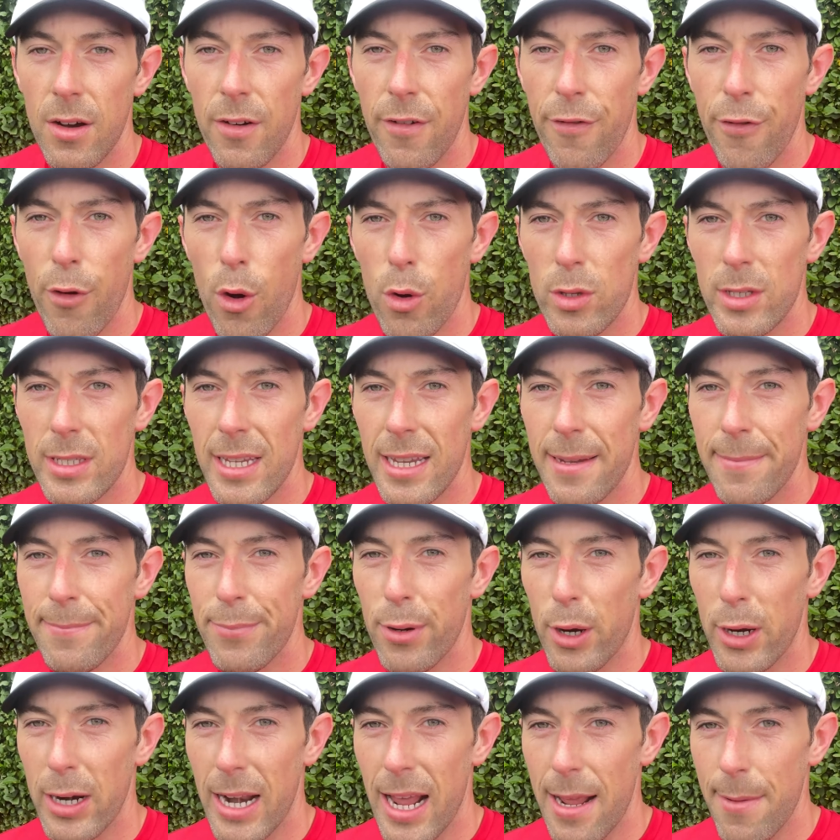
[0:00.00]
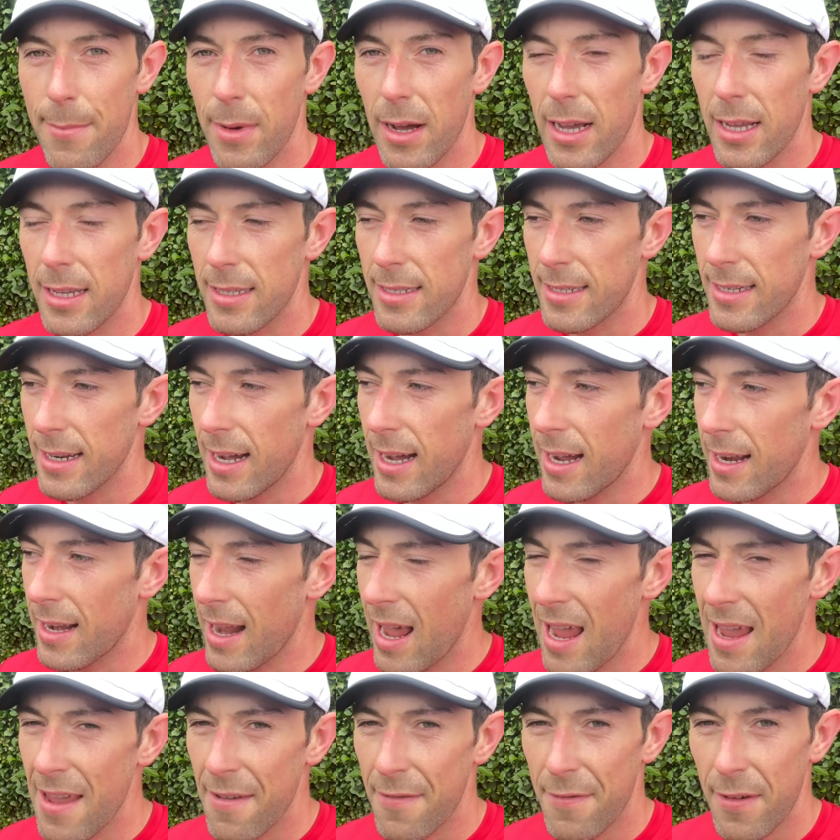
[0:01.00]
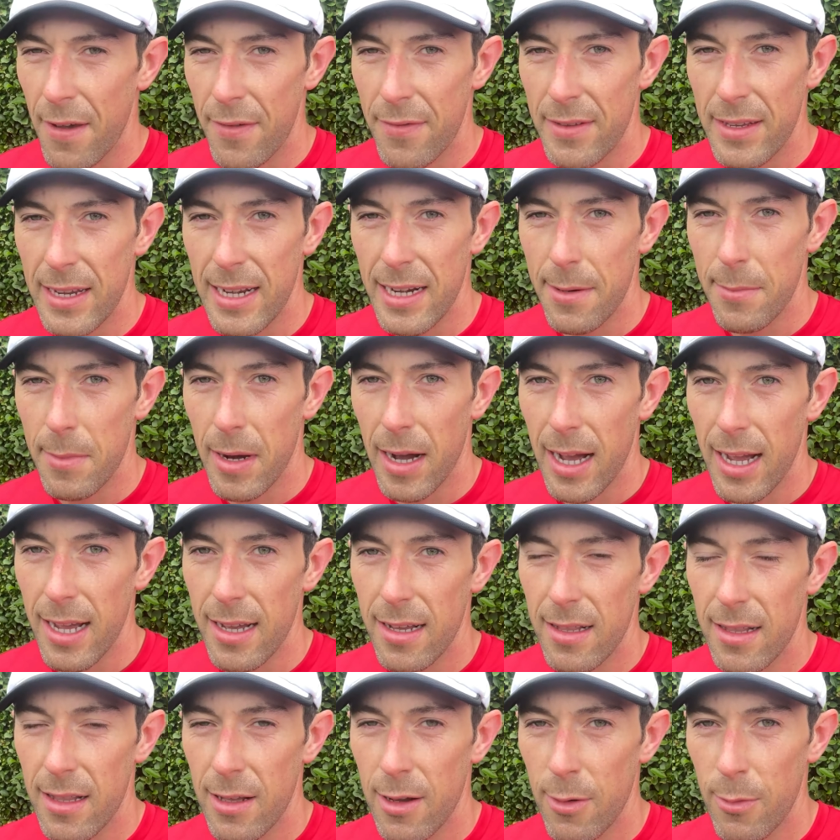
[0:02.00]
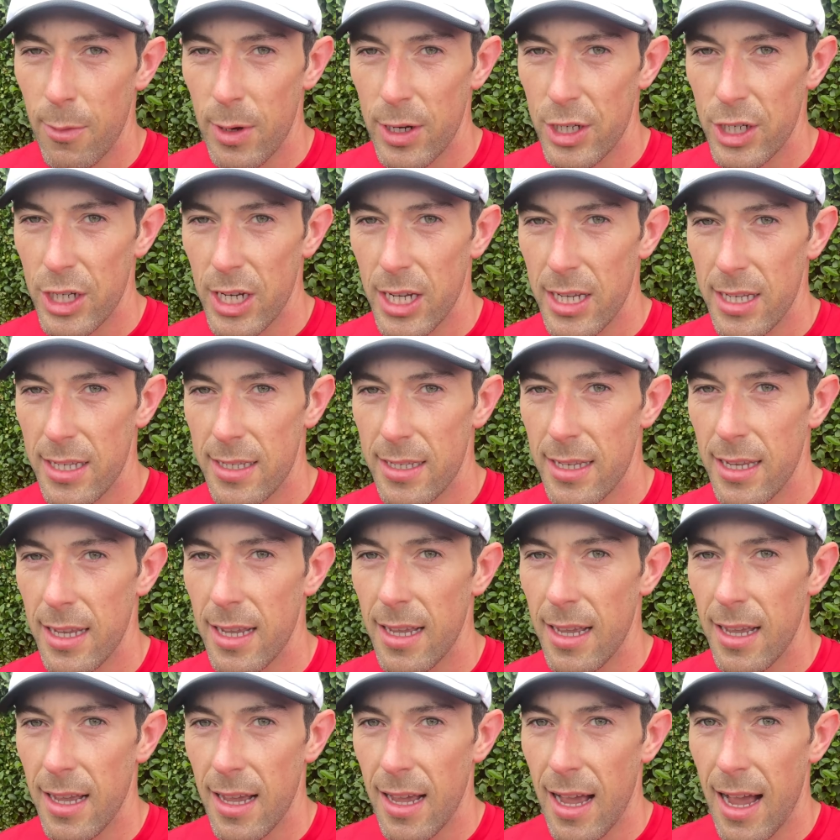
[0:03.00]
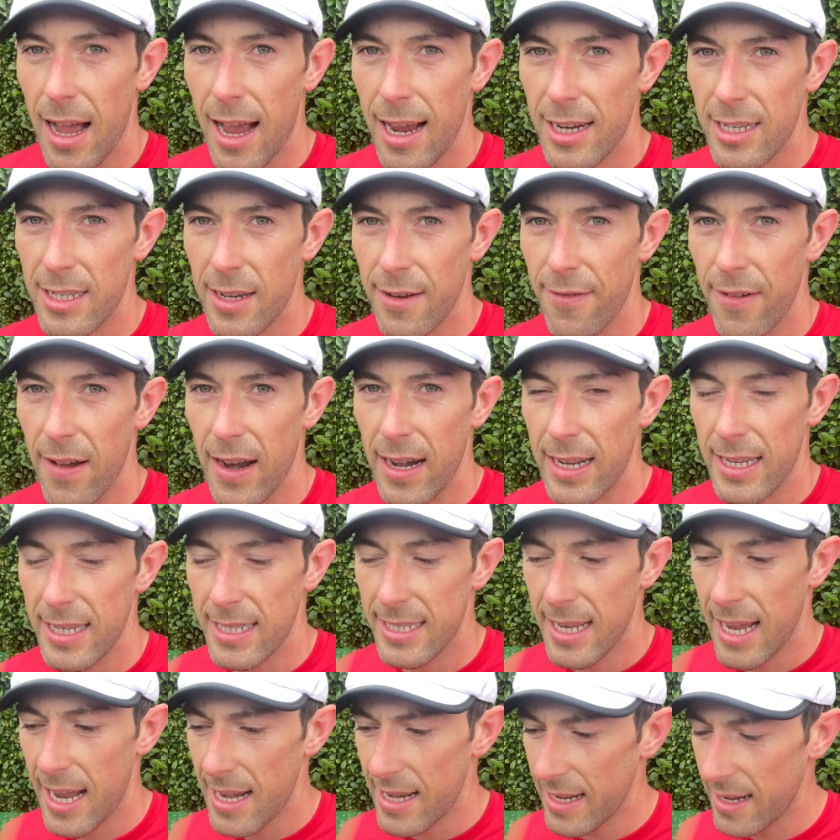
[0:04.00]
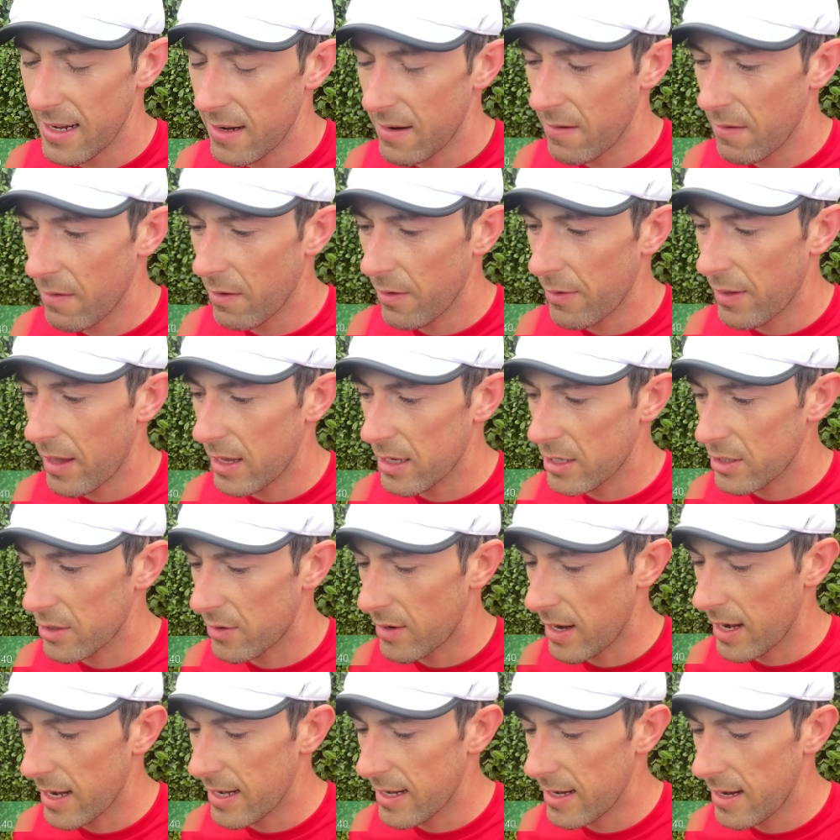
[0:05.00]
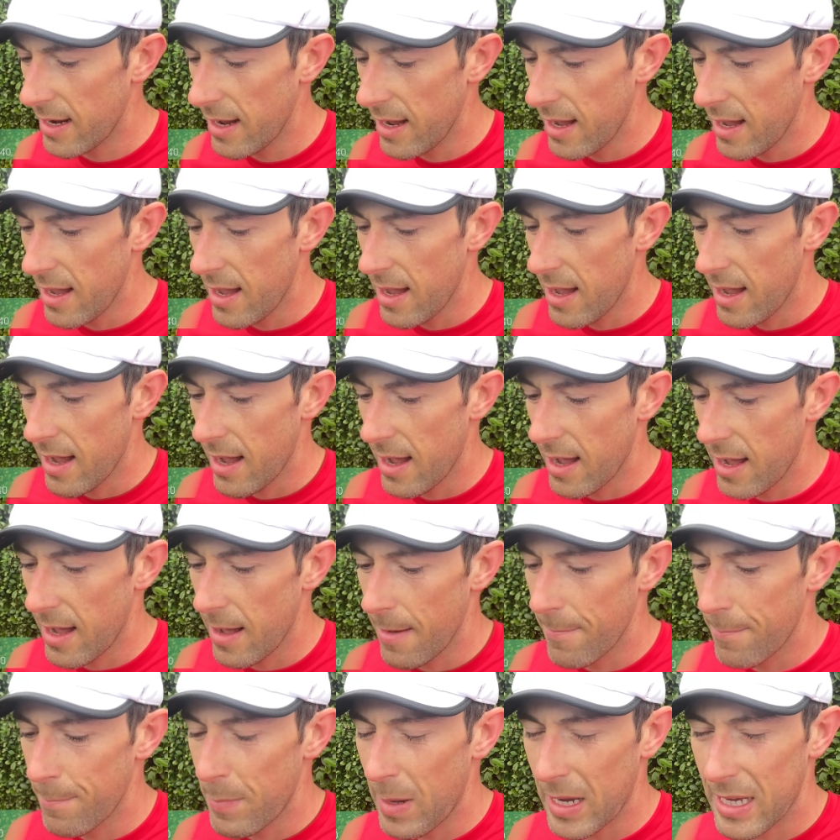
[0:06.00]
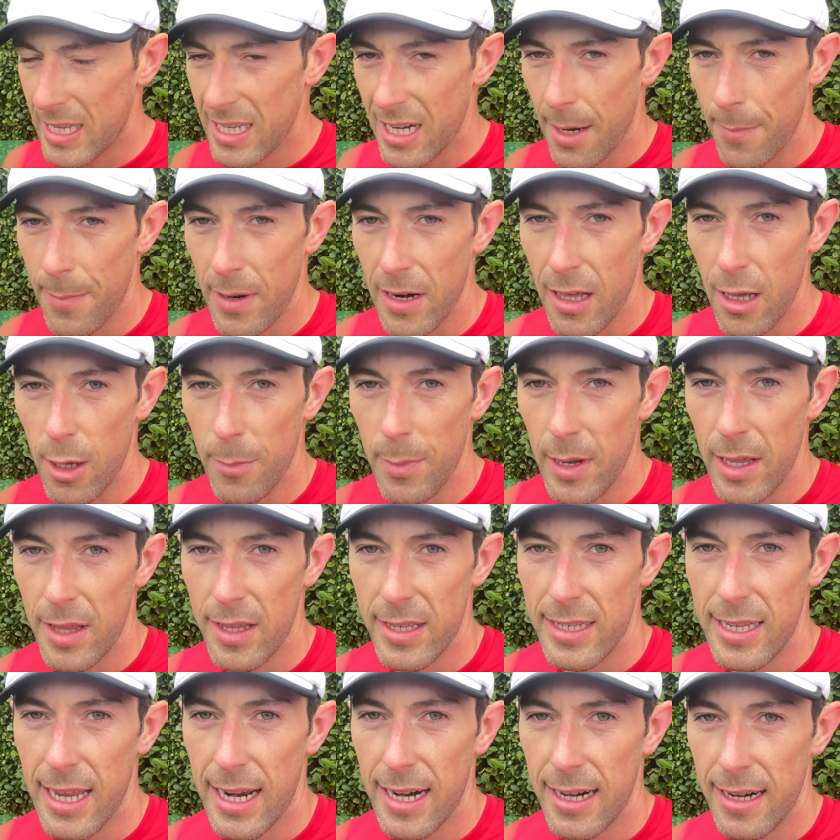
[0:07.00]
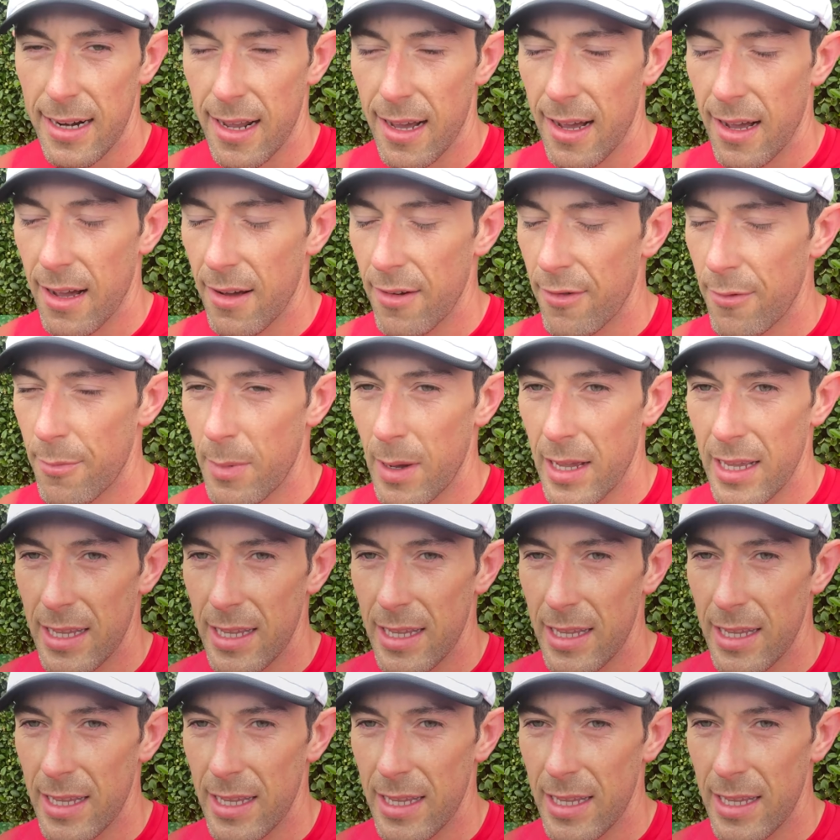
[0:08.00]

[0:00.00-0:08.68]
14.8 miles done, 8.15 a mile, which is actually fairly steady on that terrain. Um, picked it up a little bit in the second half, but